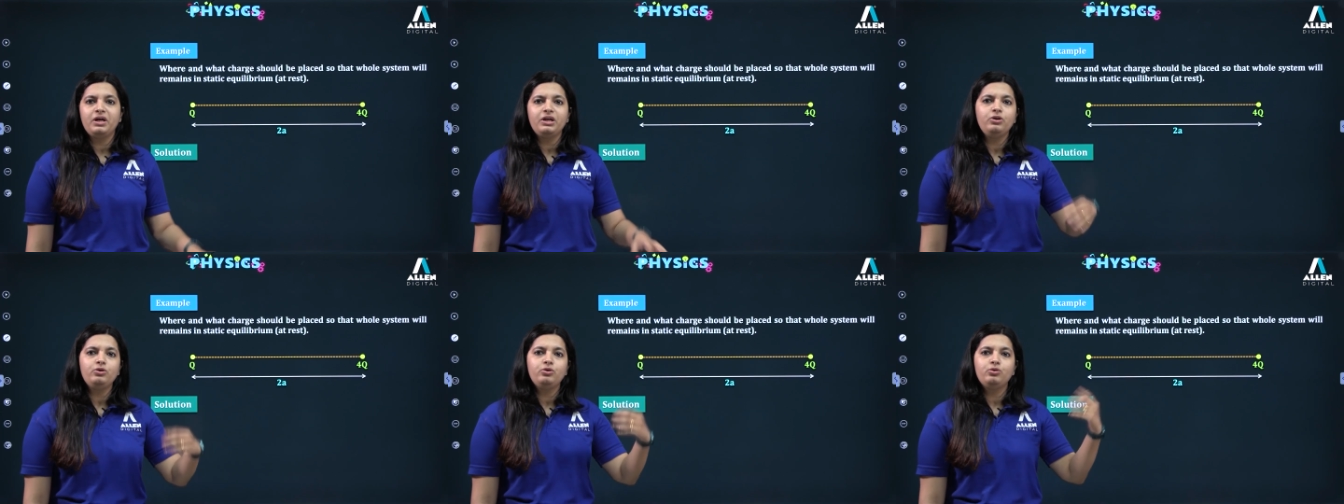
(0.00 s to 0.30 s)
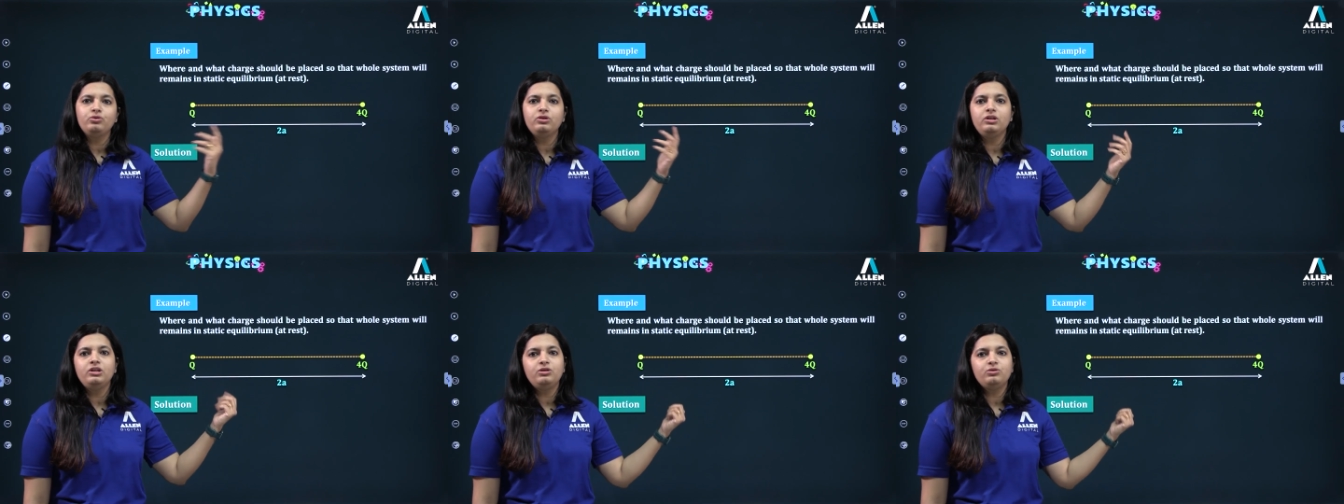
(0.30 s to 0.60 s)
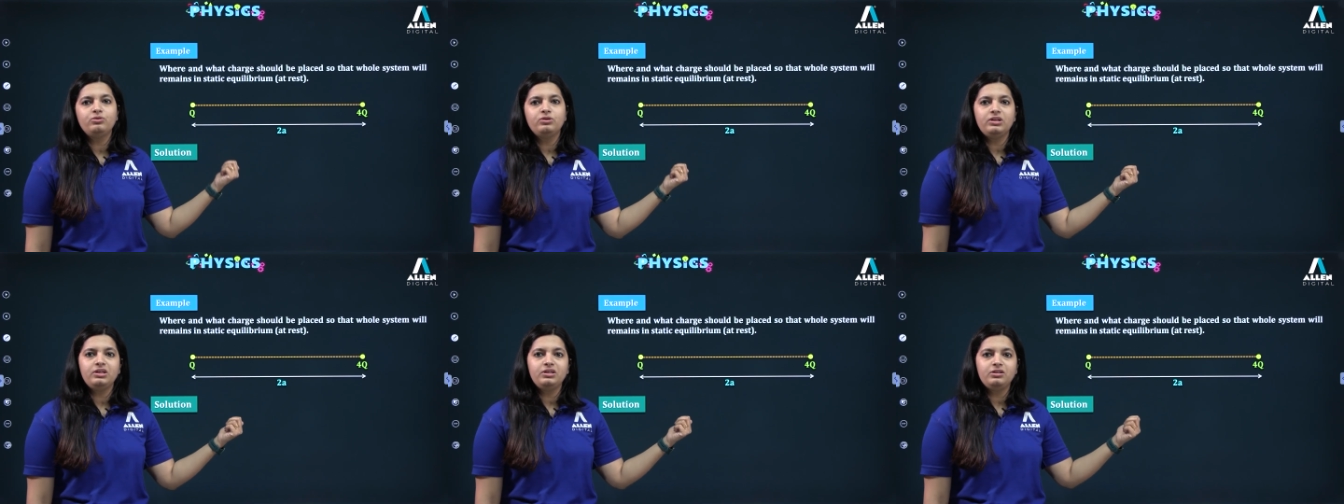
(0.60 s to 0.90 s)
you don't need
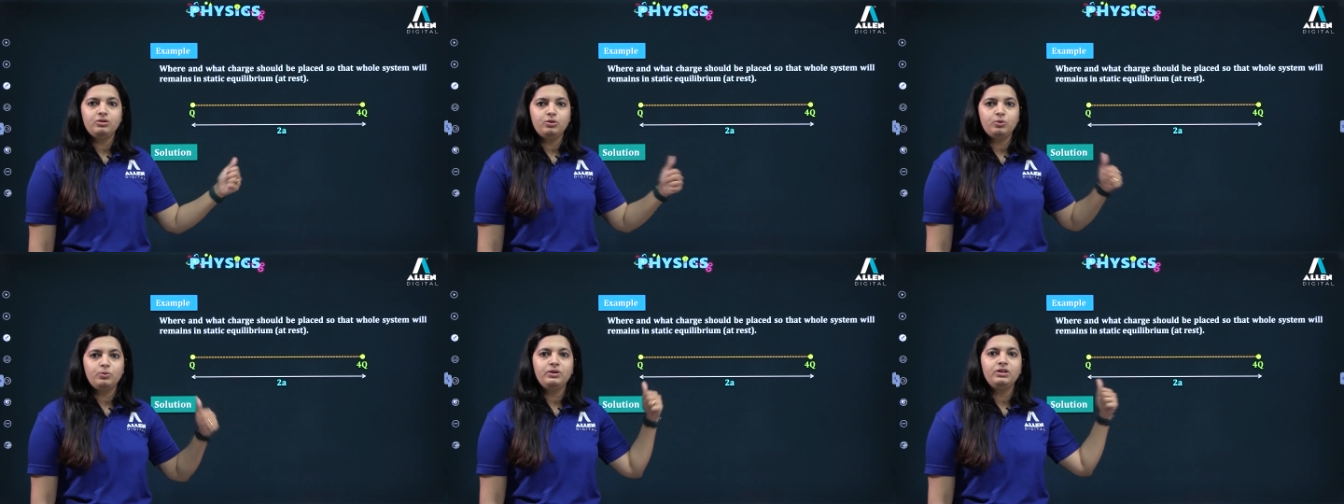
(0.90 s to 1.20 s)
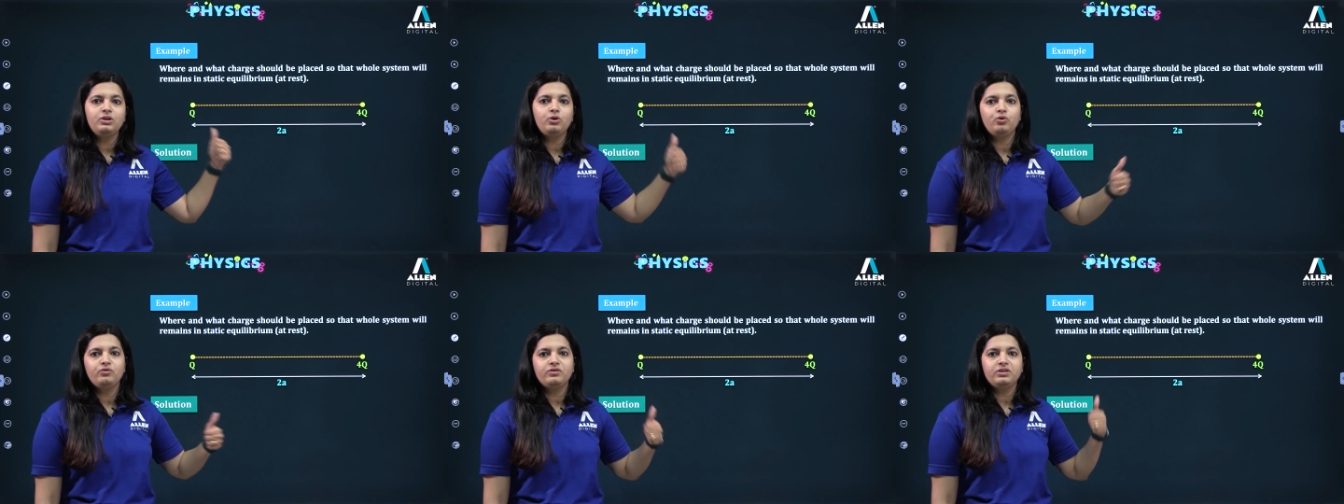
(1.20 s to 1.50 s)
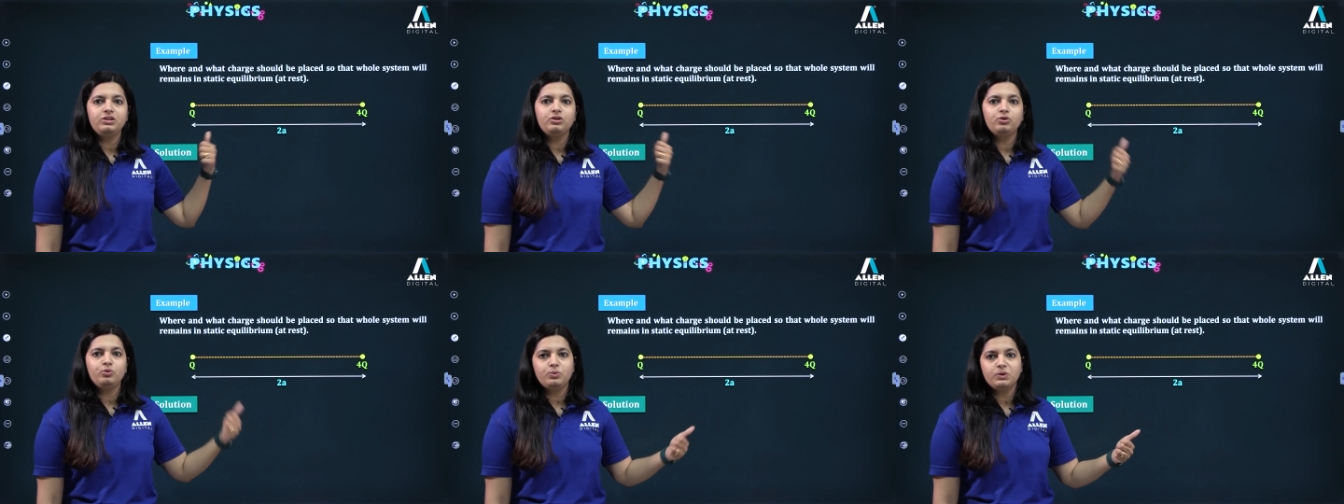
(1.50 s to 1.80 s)
to do it over
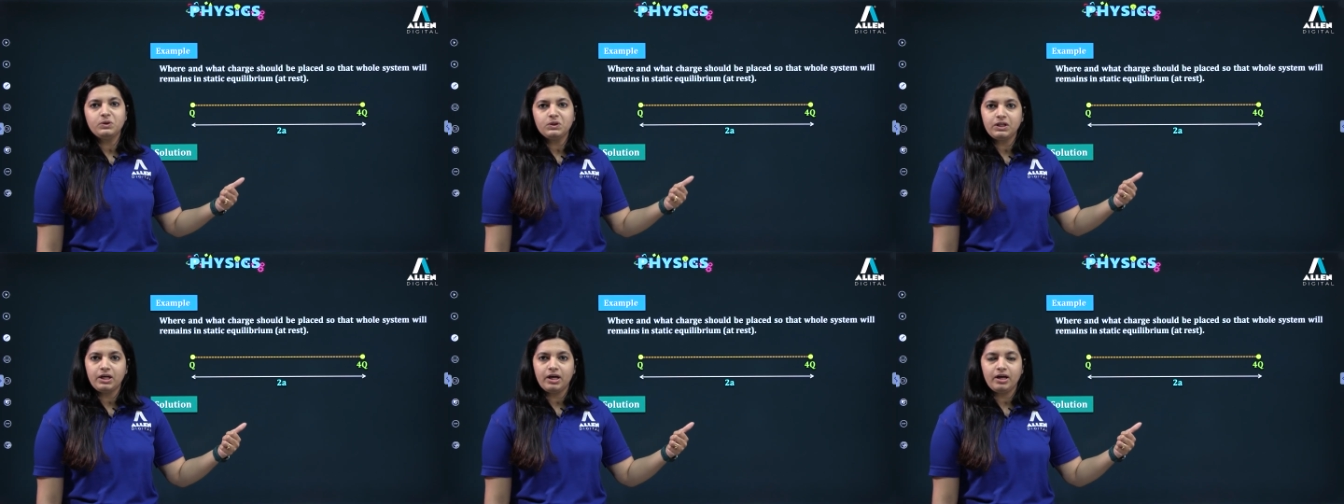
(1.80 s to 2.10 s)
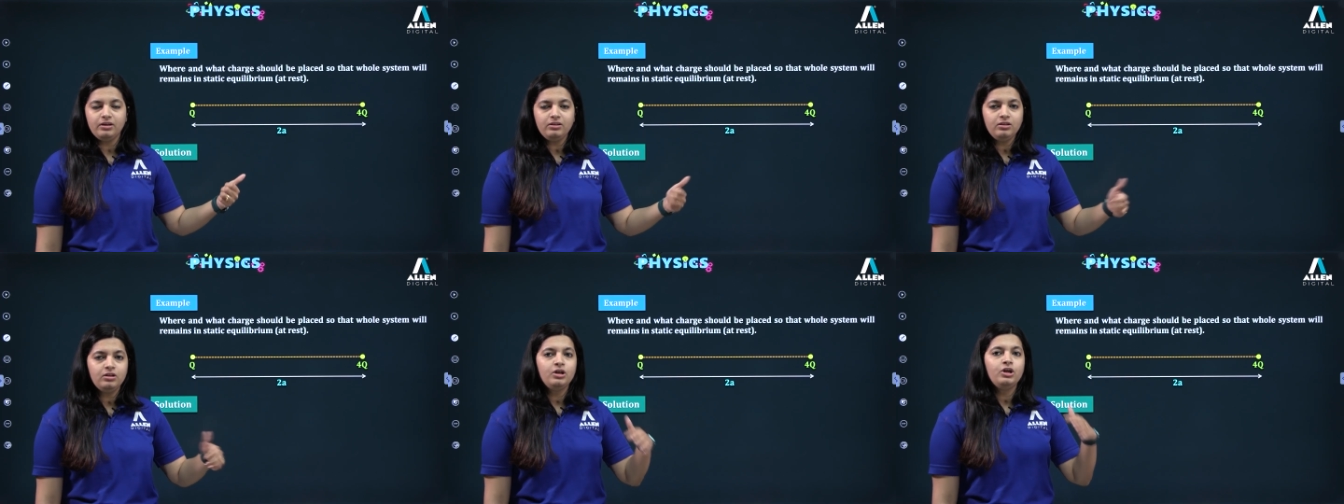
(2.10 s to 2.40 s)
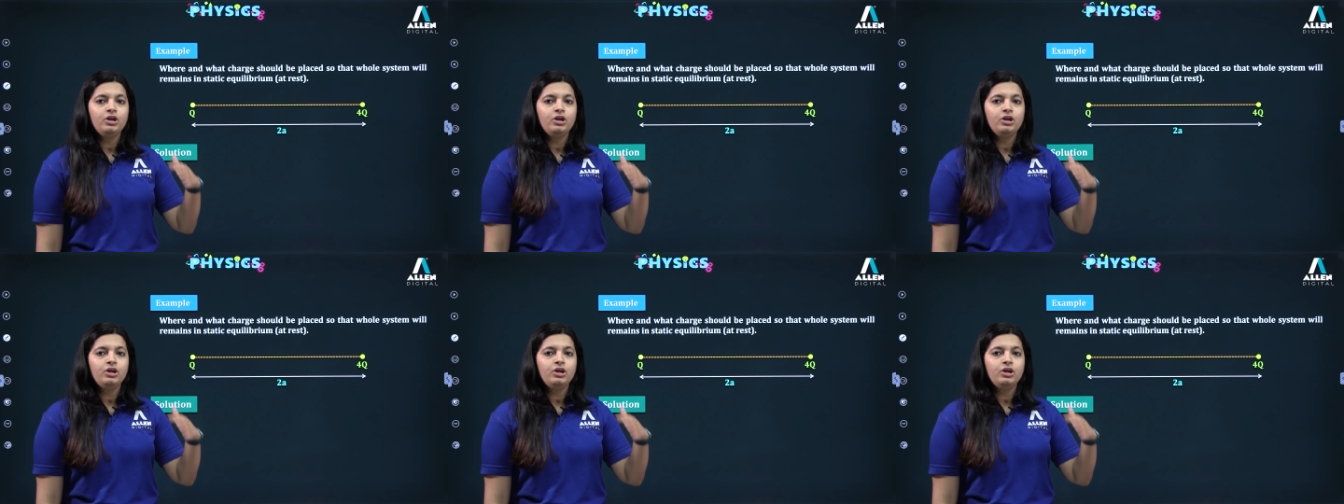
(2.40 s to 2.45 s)
and over again.